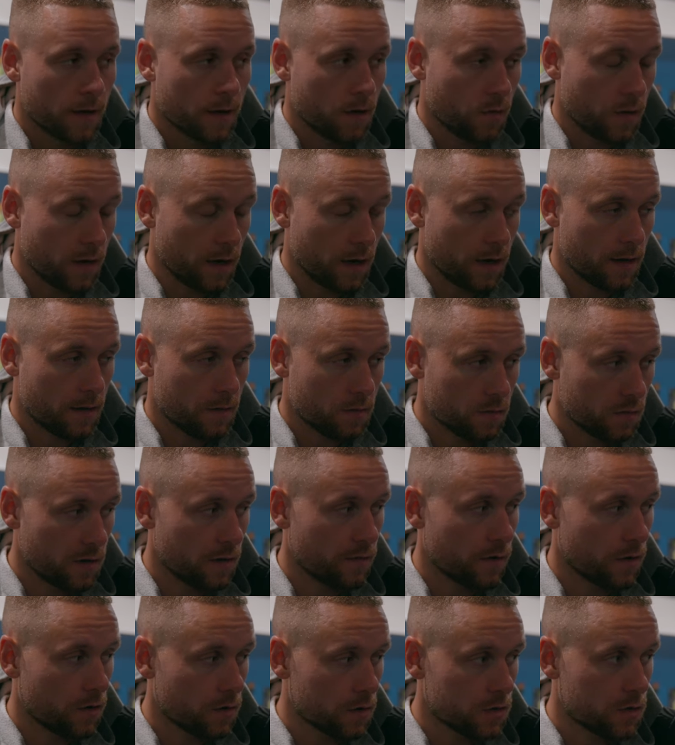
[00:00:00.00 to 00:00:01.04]
we have
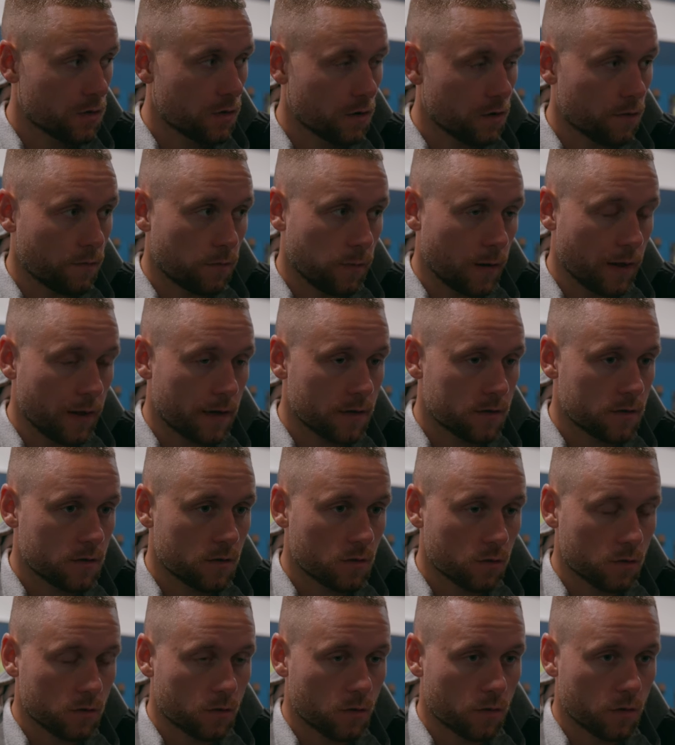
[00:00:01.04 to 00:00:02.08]
a good squad of players,
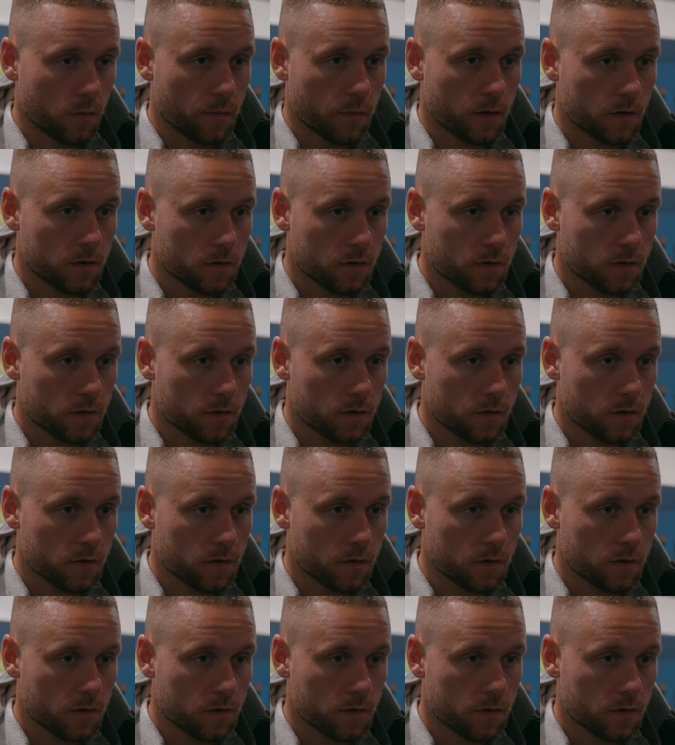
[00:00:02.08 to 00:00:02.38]
good group.